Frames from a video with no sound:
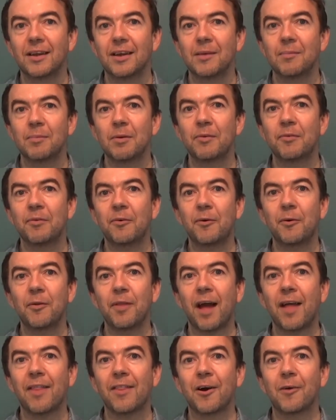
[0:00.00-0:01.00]
Before
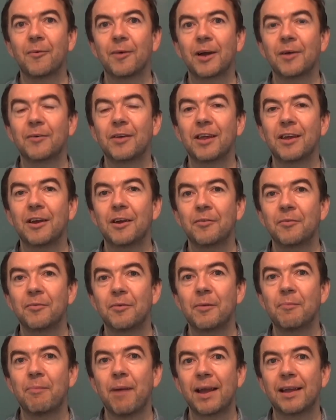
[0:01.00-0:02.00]
that, though, we're going to hear from
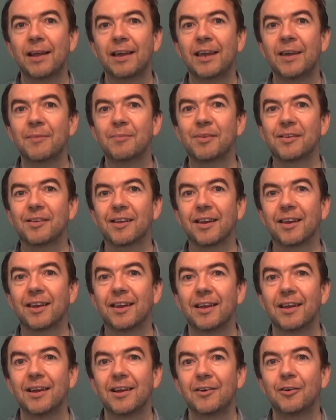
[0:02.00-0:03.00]
Rebecca Gibson,
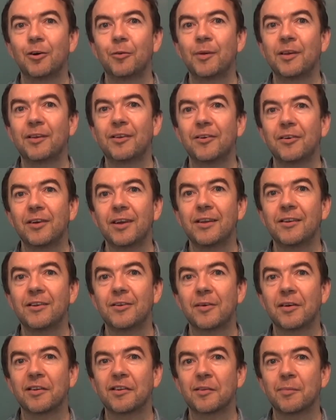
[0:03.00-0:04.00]
who will be talking
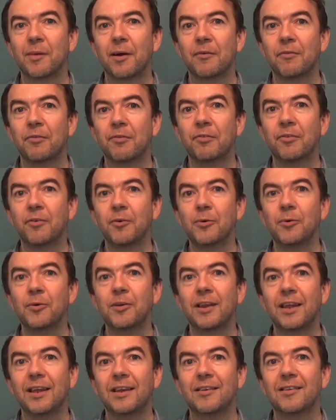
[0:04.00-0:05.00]
to us about food
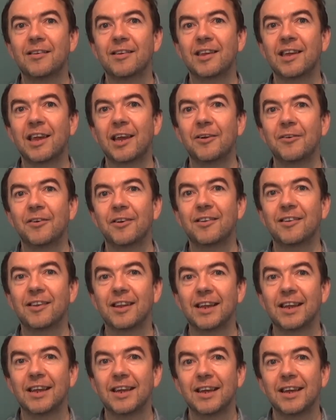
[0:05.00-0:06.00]

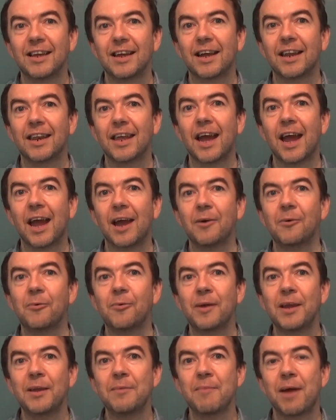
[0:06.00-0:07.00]
insecurity and how
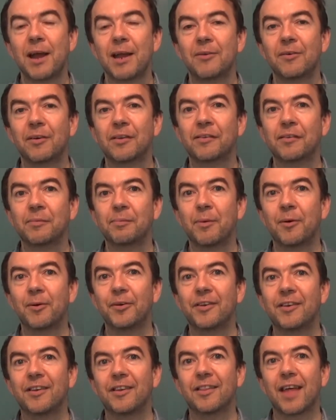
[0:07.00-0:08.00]
we might
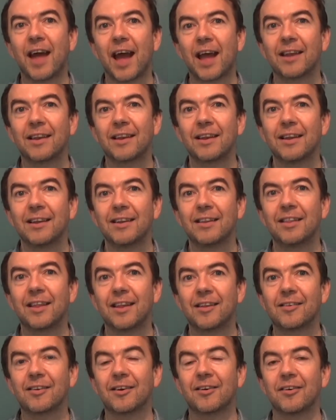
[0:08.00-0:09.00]
respond to that
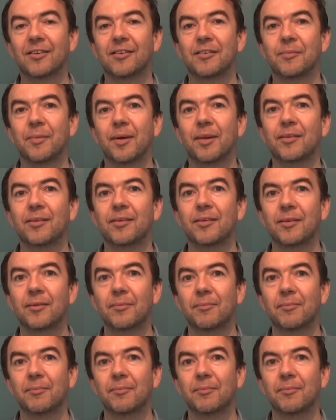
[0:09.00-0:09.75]
this Christmas.